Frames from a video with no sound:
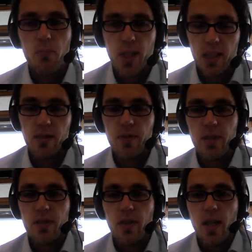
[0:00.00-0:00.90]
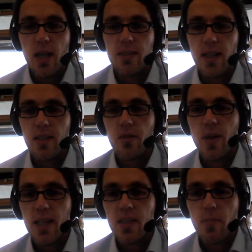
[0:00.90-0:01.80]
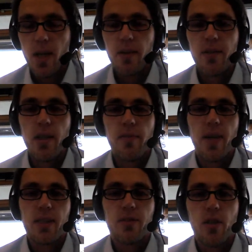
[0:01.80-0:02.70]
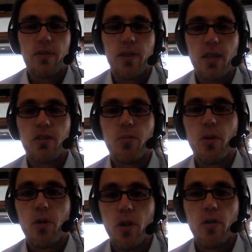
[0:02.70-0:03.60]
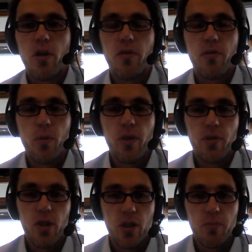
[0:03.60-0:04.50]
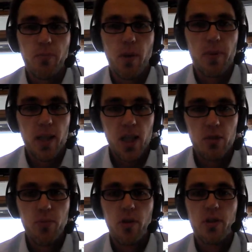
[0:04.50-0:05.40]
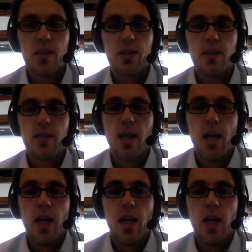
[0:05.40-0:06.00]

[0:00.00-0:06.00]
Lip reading: Objective is exactly to examine the effects of Science 2.0 of research and publication processes.